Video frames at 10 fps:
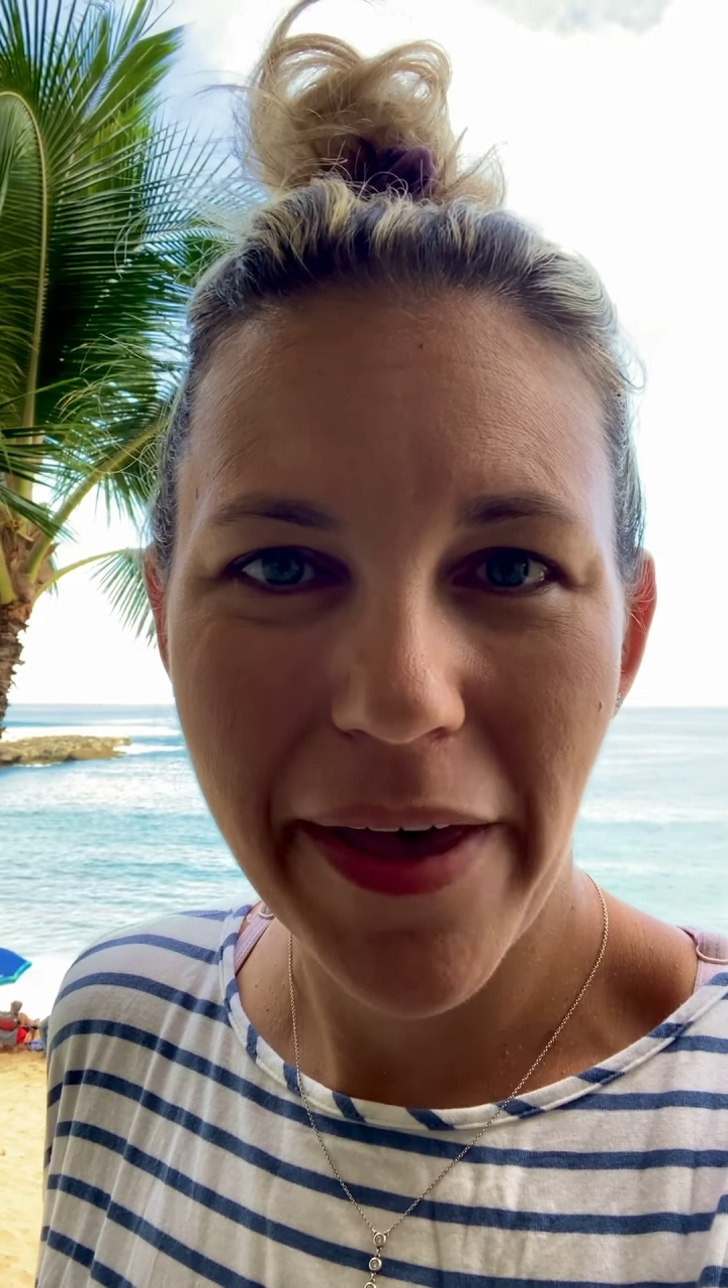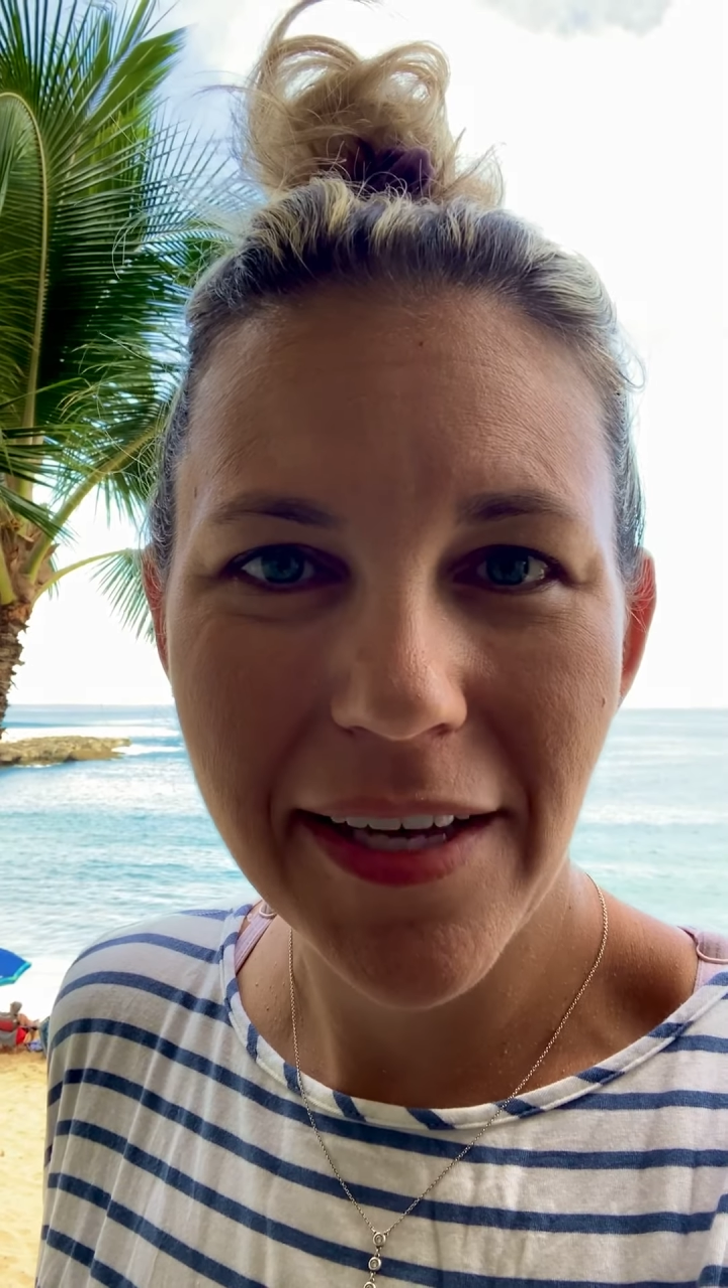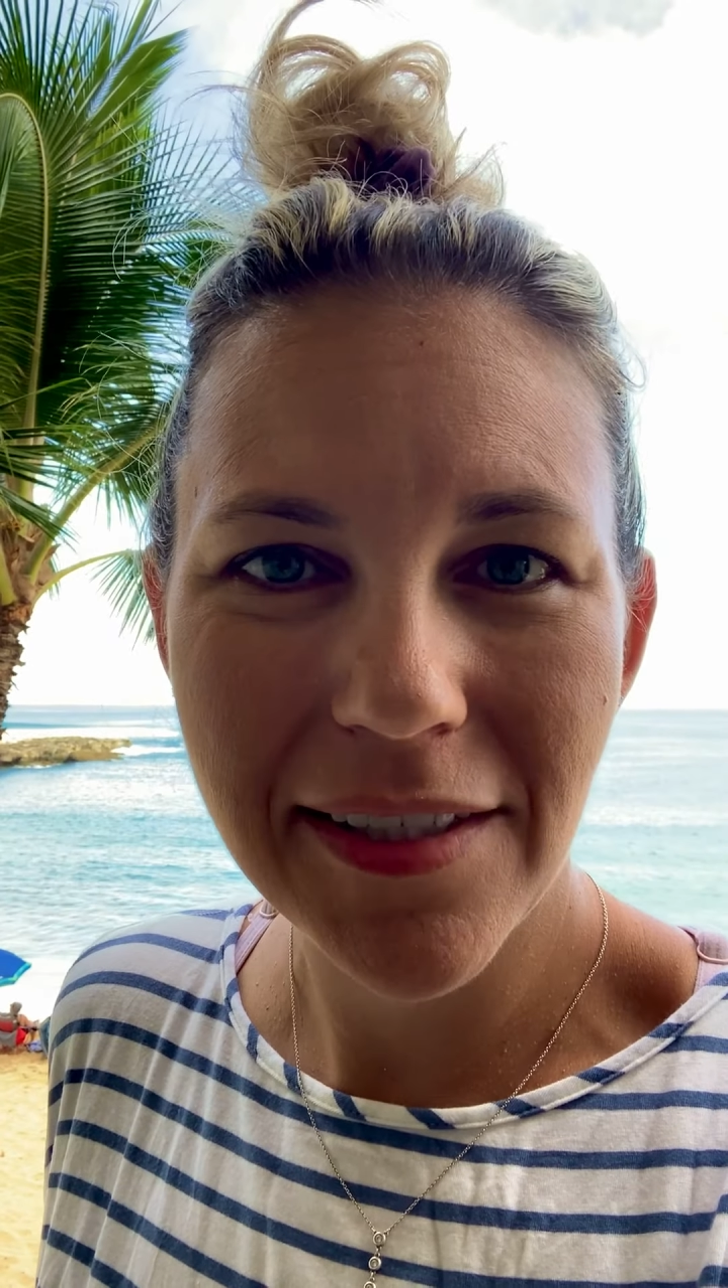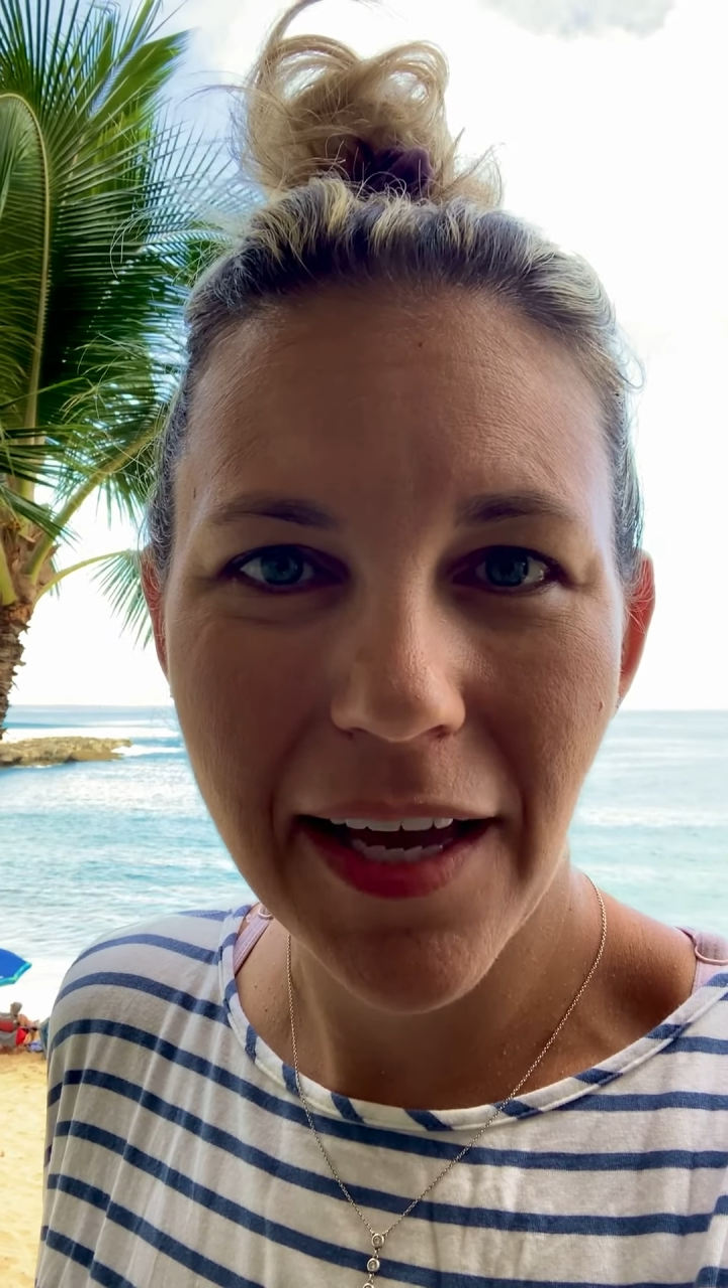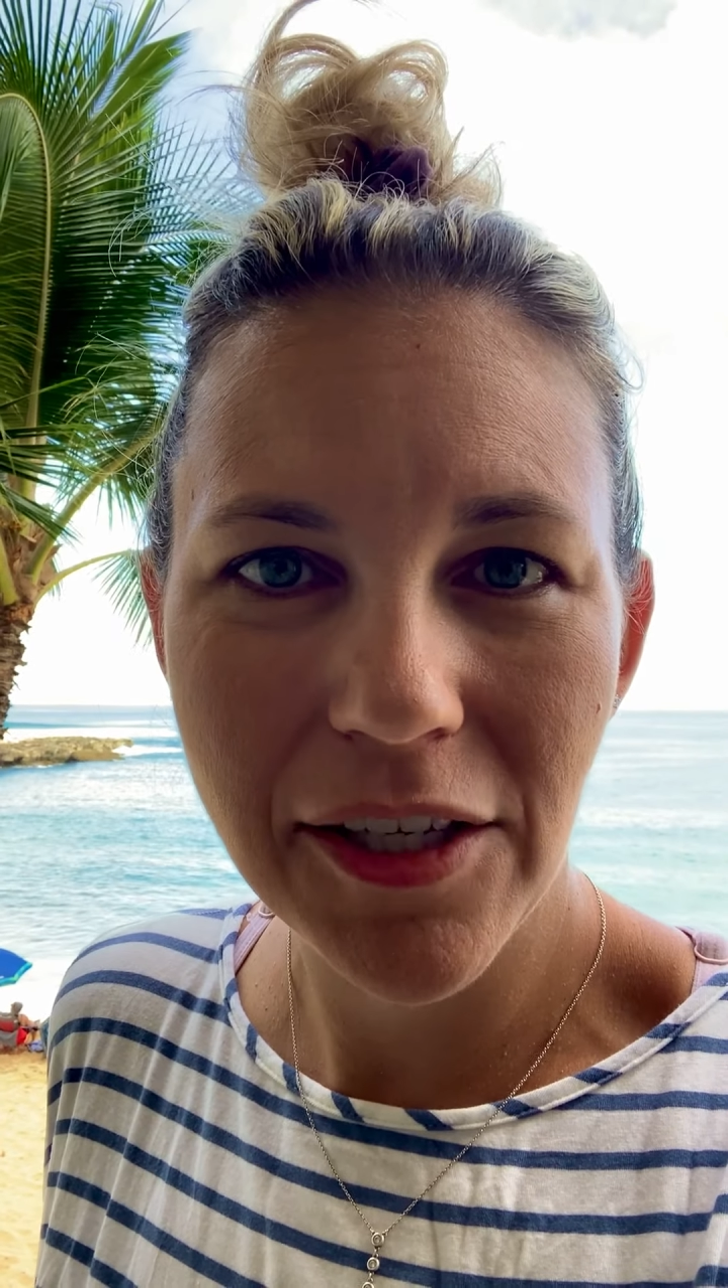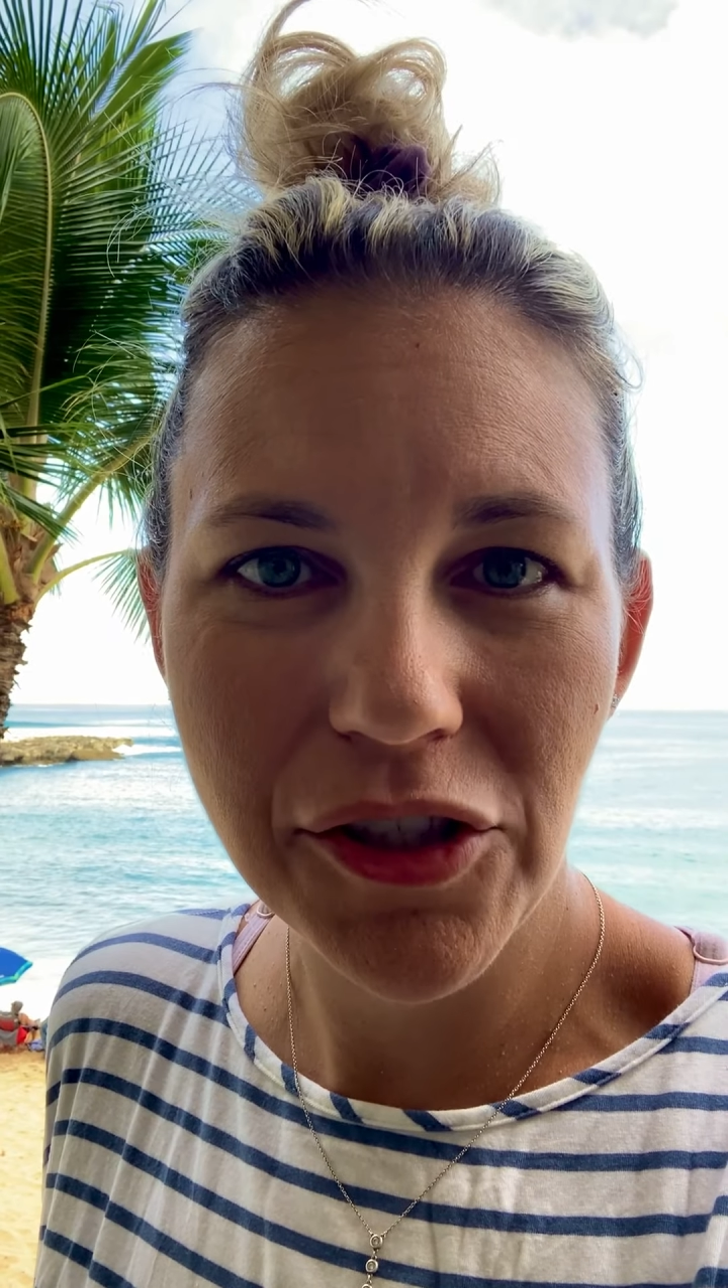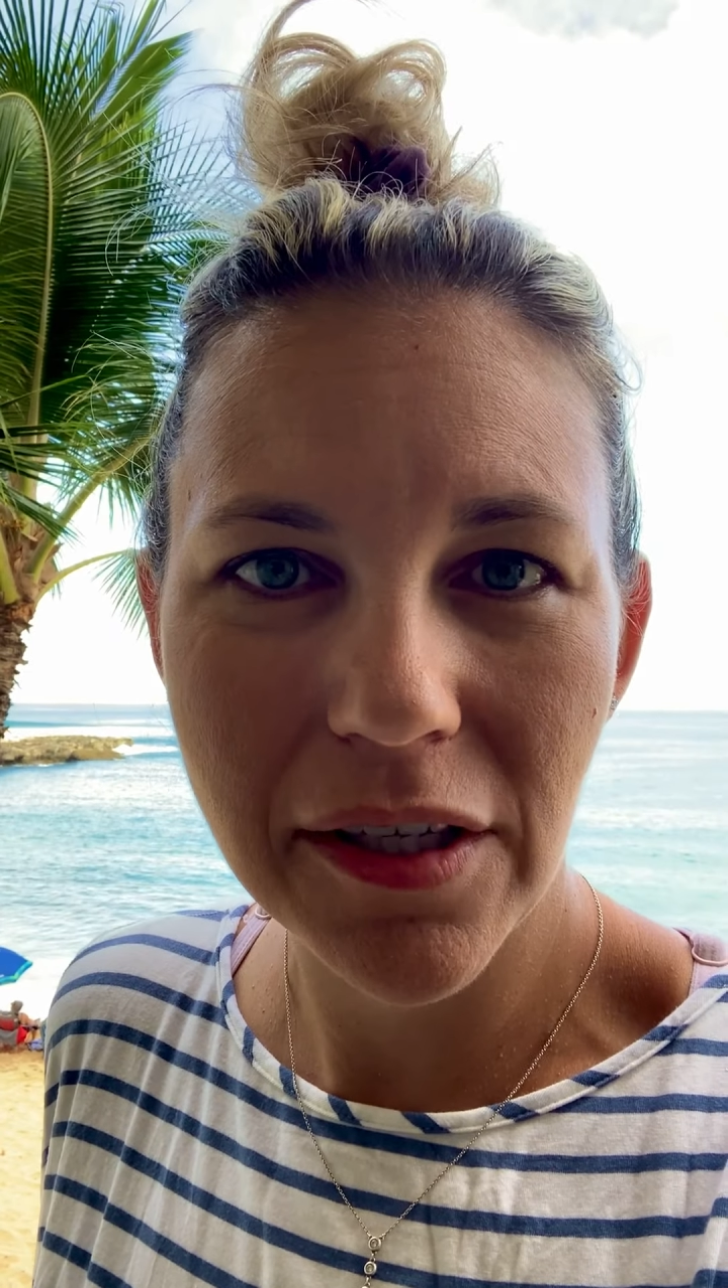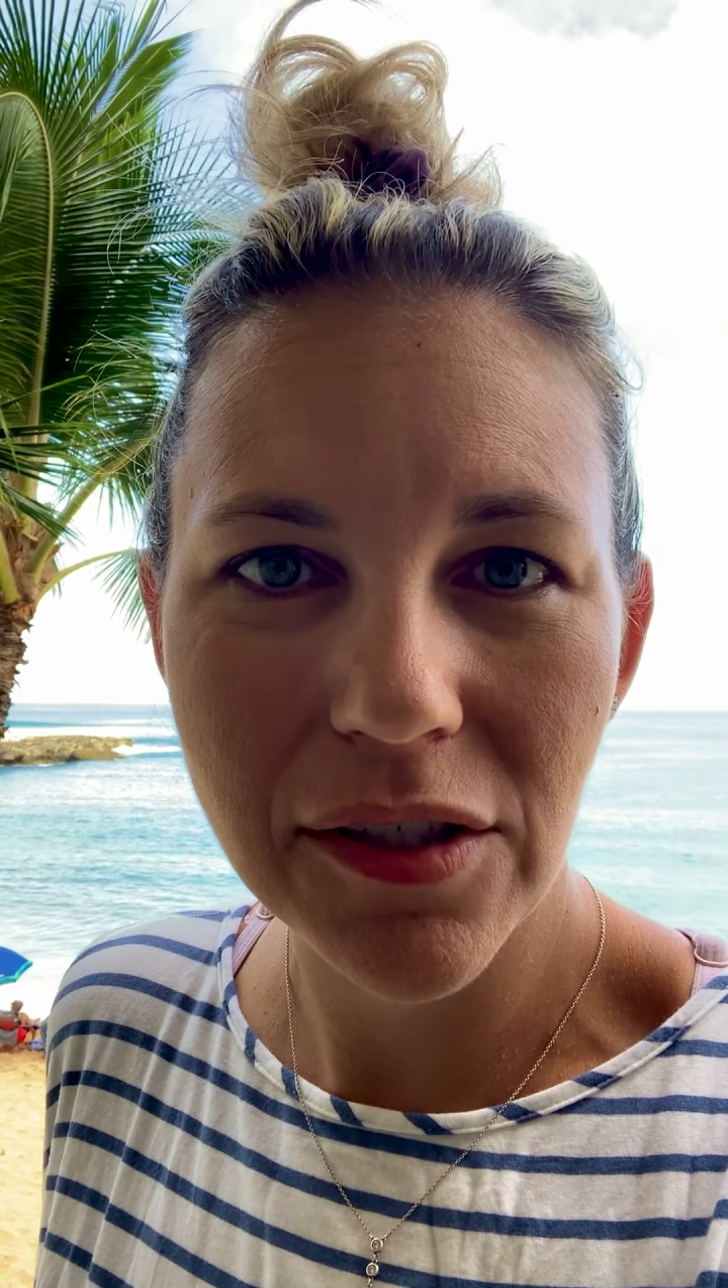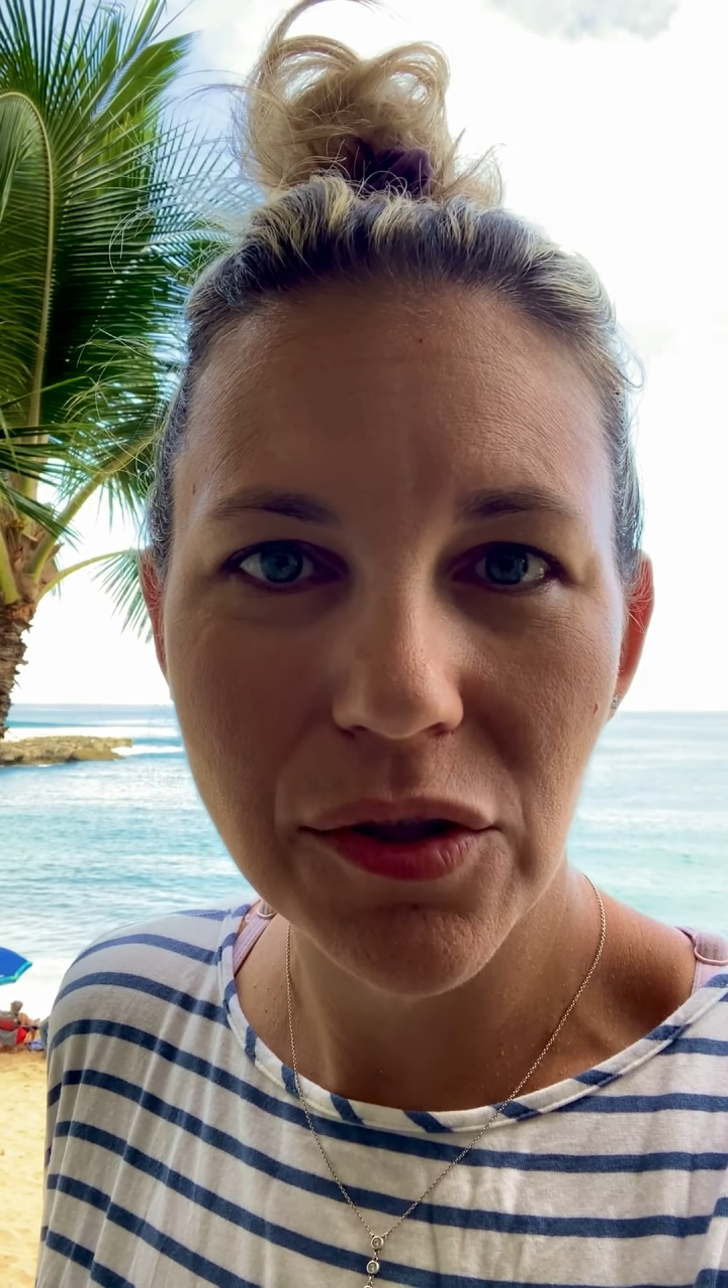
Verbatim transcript: Pay attention